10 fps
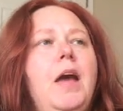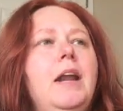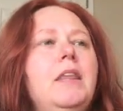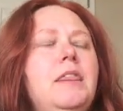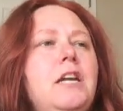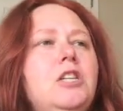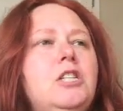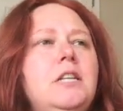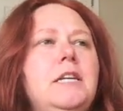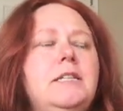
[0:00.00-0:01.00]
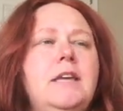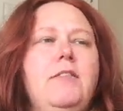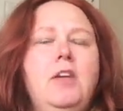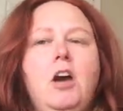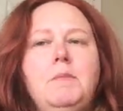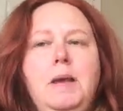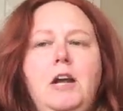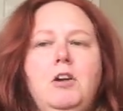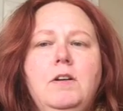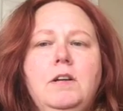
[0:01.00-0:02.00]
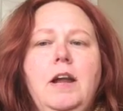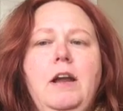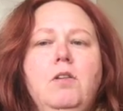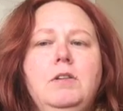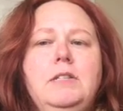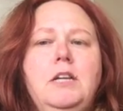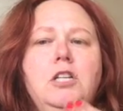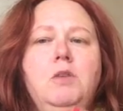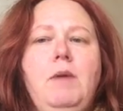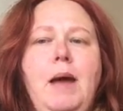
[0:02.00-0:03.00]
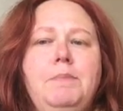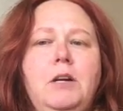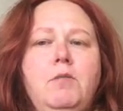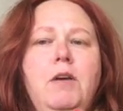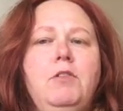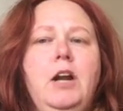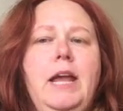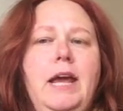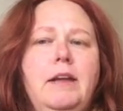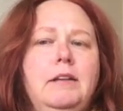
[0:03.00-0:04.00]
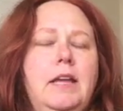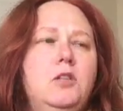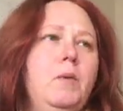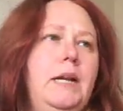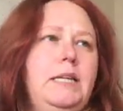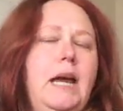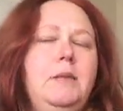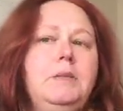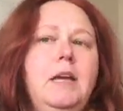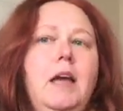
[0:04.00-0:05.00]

And I think she said, the Autumn Acorn said she wrapped it around her hand like 20 times.